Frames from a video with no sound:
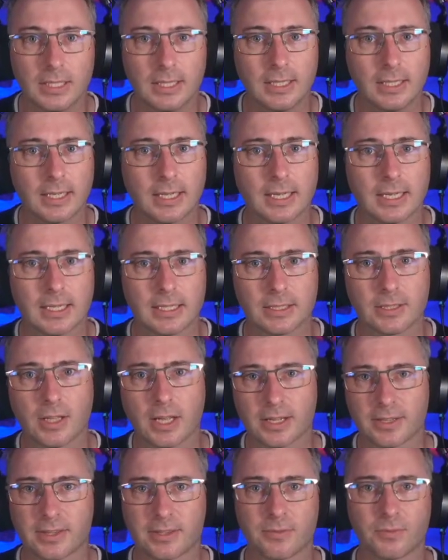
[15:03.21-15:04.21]
And like
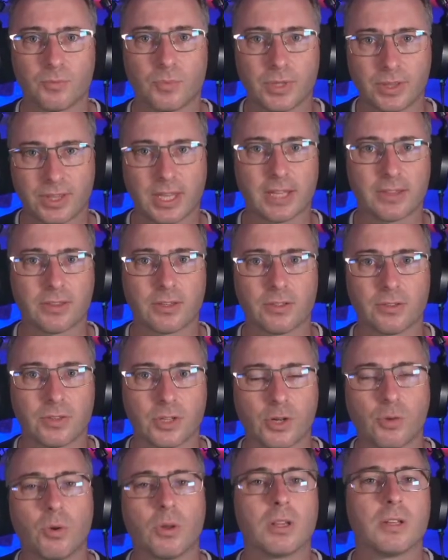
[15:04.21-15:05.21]
with that, the
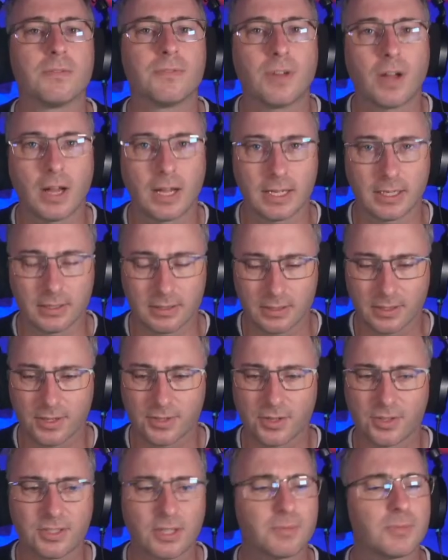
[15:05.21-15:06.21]
qualifier. So
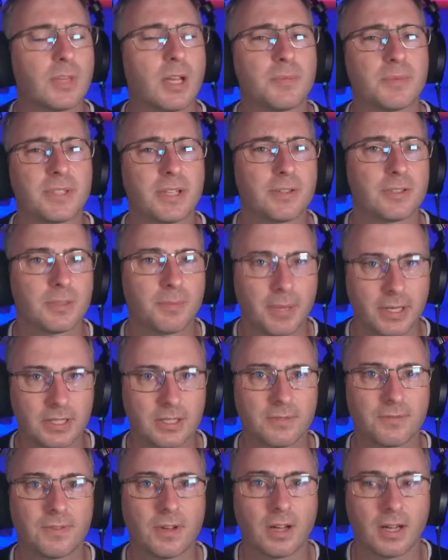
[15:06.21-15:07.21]
sometimes they'll
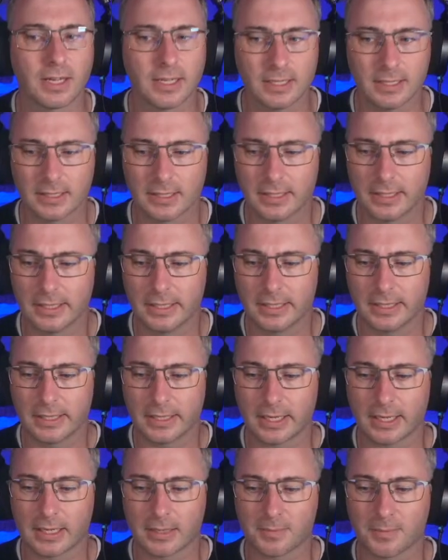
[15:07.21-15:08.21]
specify
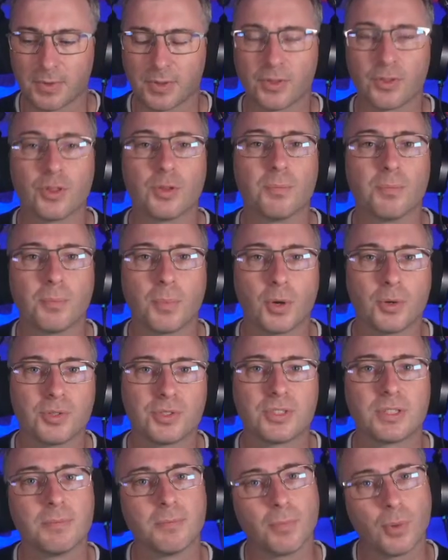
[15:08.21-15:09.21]
the most
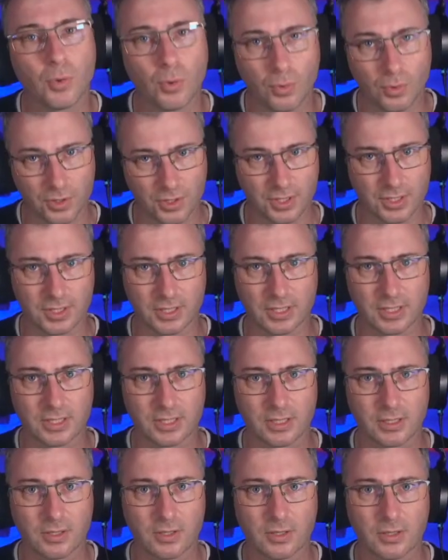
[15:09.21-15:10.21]
important
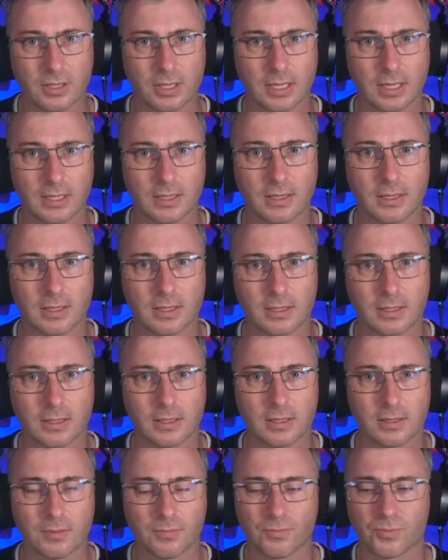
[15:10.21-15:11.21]

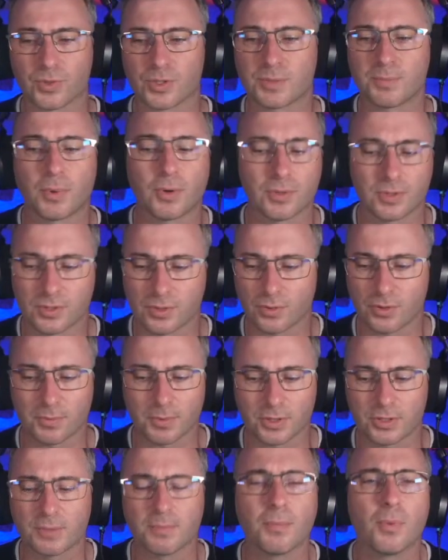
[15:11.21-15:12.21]
response or the
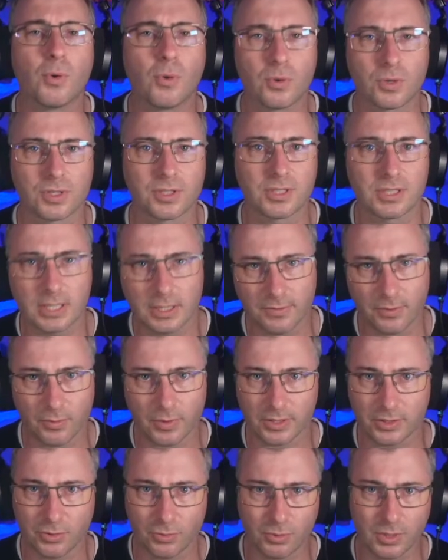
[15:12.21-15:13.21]
most important
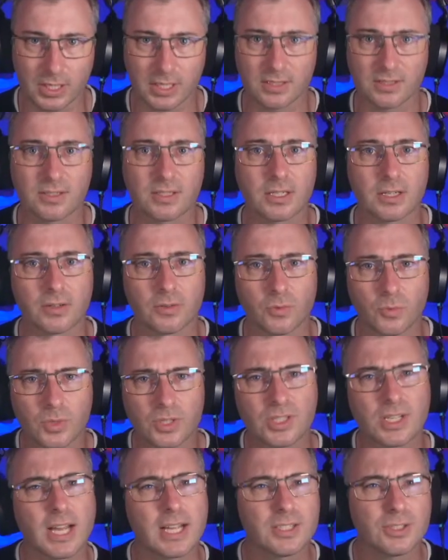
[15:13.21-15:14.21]
differential to consider, in which
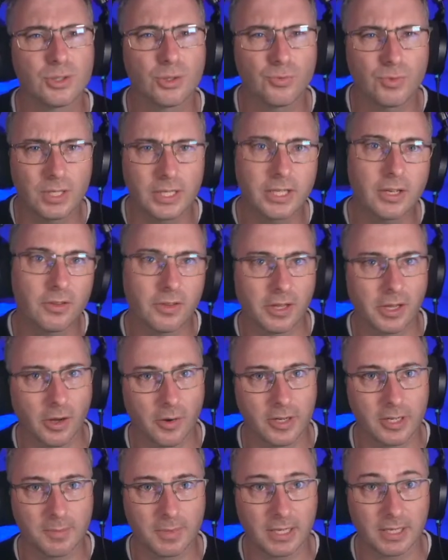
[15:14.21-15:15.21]
case you're really only going
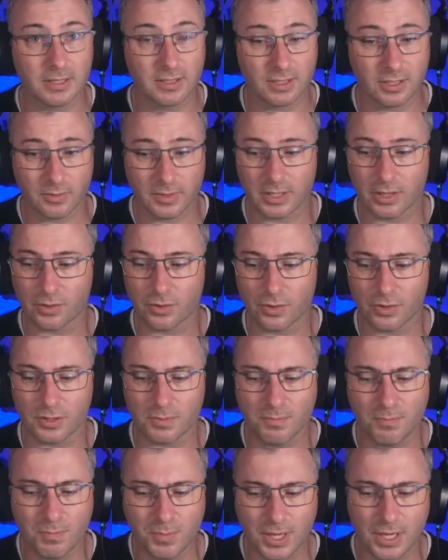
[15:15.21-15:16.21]
to be considering those
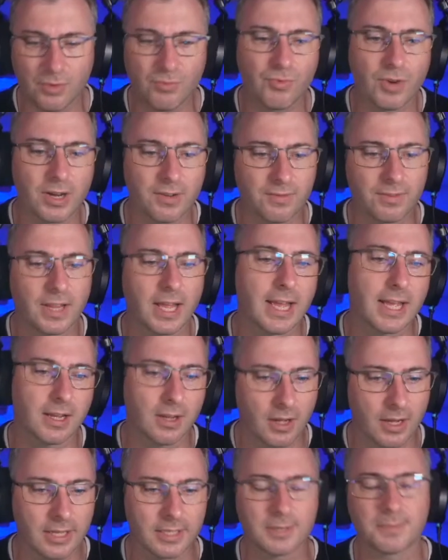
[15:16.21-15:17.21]
big red flag
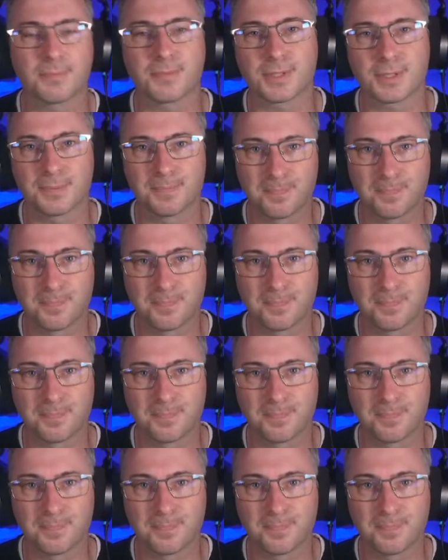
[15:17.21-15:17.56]
items.